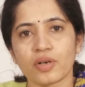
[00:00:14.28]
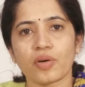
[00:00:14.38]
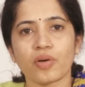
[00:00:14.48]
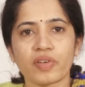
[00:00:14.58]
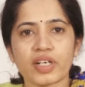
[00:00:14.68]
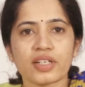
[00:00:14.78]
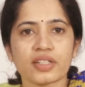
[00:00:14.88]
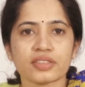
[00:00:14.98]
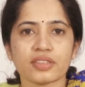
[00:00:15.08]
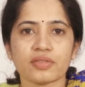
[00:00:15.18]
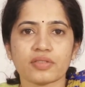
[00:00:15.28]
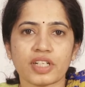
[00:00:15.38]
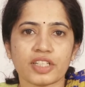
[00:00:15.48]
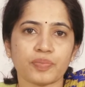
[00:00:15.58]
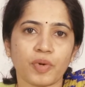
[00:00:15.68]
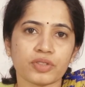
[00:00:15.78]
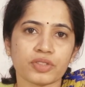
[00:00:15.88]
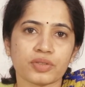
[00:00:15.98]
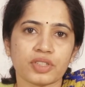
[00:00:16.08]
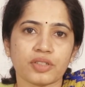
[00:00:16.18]
Ovarian reserve corresponds
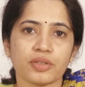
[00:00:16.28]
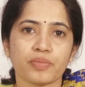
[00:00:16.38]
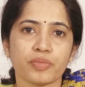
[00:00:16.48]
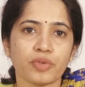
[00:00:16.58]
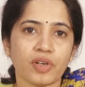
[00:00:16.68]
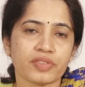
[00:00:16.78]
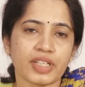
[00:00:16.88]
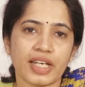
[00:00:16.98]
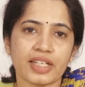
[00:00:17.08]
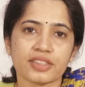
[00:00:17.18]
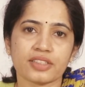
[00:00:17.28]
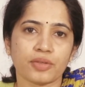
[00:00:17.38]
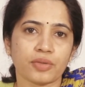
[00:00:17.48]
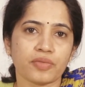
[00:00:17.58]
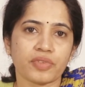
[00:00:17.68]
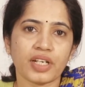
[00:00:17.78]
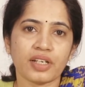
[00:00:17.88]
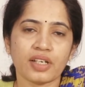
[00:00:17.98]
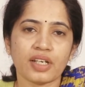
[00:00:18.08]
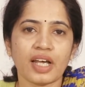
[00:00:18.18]
to the pool of the eggs in the ovary
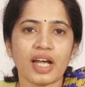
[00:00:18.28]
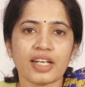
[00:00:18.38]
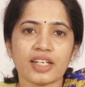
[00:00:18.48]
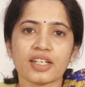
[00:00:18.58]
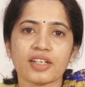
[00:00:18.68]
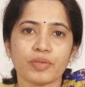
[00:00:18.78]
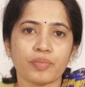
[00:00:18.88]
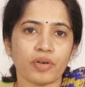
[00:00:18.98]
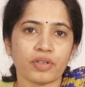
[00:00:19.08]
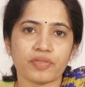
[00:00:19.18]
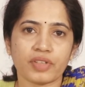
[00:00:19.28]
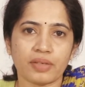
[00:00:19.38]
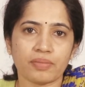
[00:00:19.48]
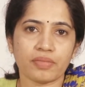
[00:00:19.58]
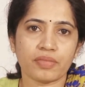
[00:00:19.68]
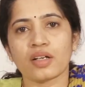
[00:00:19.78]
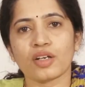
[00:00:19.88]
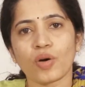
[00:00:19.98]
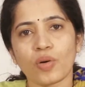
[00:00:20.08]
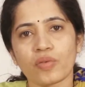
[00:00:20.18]
at any given point of time.
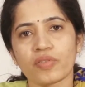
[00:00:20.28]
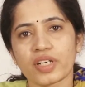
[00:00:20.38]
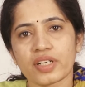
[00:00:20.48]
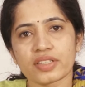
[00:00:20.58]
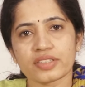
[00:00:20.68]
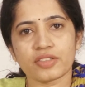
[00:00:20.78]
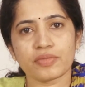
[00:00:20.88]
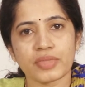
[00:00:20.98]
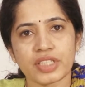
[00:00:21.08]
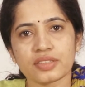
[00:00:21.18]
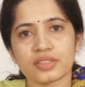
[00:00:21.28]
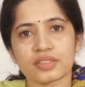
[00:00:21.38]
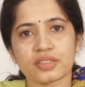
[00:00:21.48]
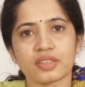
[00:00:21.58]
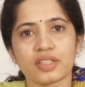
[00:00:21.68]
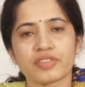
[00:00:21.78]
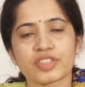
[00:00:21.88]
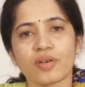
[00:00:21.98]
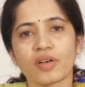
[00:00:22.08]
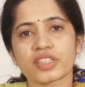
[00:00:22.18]
Low ovarian reserve means a
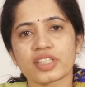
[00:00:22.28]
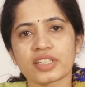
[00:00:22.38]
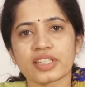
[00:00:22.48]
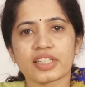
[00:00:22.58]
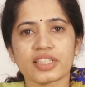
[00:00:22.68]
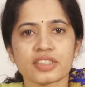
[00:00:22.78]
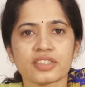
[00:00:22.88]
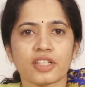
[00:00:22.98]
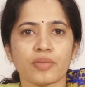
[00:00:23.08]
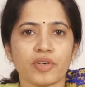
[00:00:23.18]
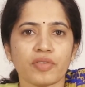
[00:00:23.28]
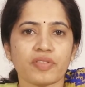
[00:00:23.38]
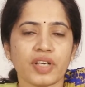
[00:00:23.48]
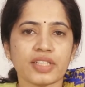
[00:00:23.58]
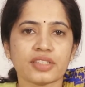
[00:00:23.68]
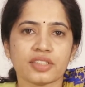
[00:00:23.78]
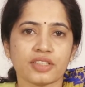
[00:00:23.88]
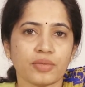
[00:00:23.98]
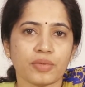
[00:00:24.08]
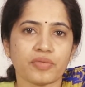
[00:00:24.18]
physiological decrease in the number of eggs in
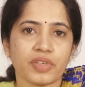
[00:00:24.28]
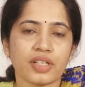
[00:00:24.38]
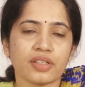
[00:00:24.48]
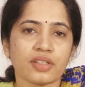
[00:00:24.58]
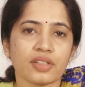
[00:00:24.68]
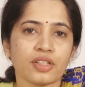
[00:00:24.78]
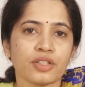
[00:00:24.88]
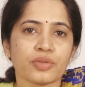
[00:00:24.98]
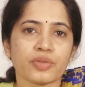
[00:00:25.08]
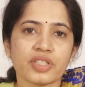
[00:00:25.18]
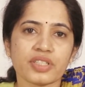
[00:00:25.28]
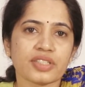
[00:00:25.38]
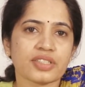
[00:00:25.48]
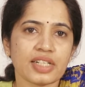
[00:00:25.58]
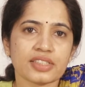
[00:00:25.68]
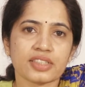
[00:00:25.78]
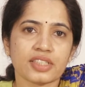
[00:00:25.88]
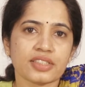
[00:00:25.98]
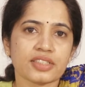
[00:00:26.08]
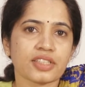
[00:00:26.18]
the ovary. So this results in an
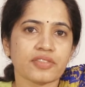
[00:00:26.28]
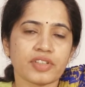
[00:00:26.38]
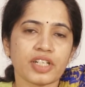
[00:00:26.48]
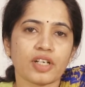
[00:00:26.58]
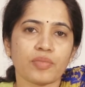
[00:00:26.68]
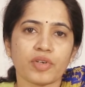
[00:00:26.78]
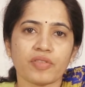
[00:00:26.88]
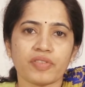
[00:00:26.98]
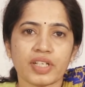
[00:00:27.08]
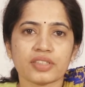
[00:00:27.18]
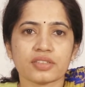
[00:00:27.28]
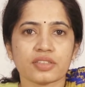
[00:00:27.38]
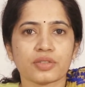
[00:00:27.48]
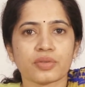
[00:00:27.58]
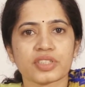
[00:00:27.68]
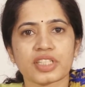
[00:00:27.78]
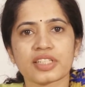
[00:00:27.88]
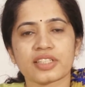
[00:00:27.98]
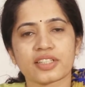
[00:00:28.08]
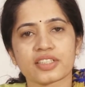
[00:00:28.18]
insignificant number of eggs to result
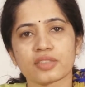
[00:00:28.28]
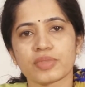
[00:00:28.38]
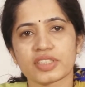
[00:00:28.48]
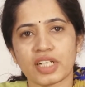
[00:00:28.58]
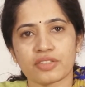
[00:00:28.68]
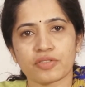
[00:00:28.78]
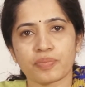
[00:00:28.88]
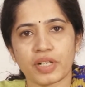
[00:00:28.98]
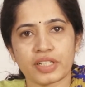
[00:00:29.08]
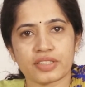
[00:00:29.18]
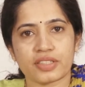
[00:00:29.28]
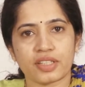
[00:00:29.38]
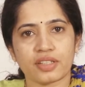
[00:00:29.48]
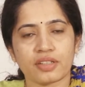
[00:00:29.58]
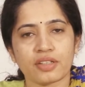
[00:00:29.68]
in a reasonable chance of pregnancy.